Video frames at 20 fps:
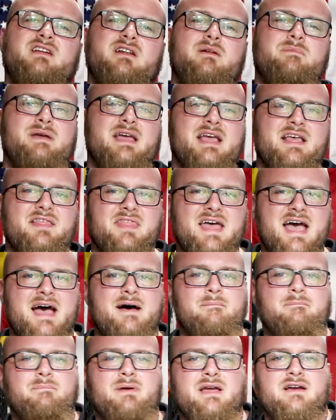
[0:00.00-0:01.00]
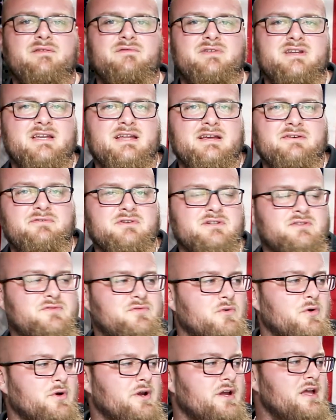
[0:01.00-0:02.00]
It's gonna make that big of a difference
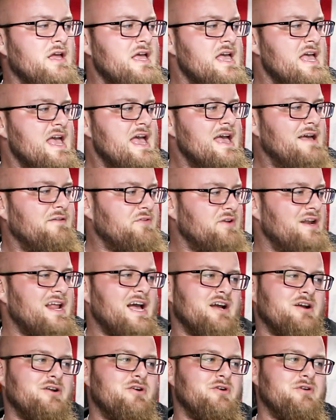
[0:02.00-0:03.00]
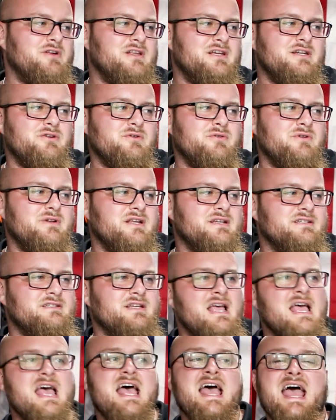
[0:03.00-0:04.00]
for you if you're not currently doing
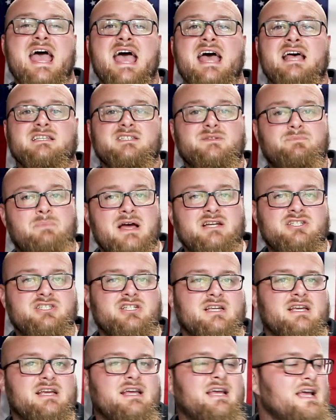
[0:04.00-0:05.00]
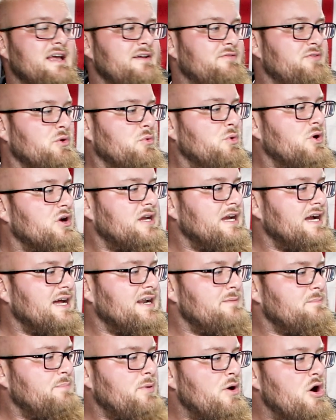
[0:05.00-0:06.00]
this. Especially if you're working
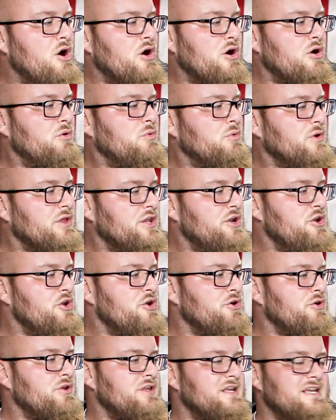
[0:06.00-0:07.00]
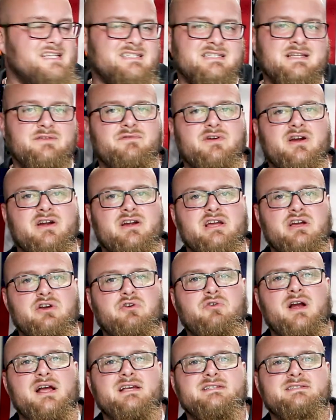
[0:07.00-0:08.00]
on a bar where the knurling isn't very
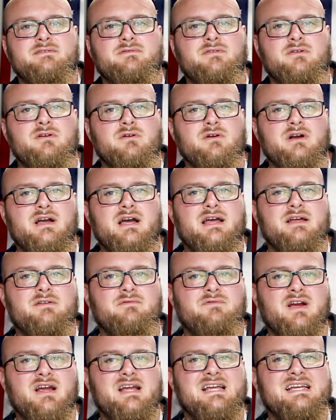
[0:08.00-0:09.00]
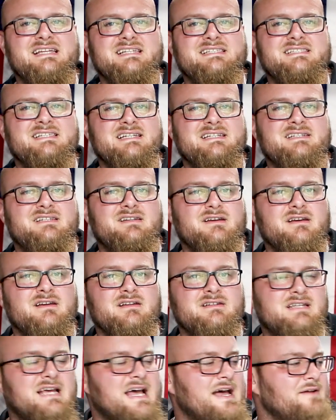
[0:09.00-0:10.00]
aggressive, okay? Very easy
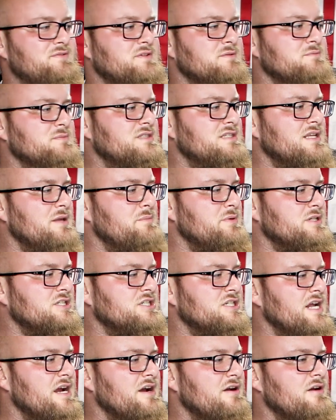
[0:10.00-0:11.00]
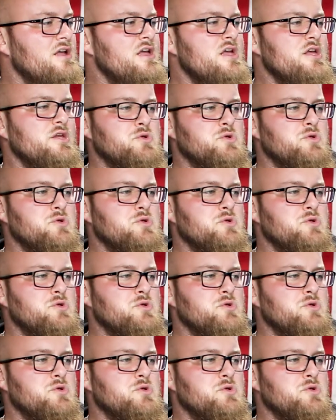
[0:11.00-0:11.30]
to, to have some slippage there.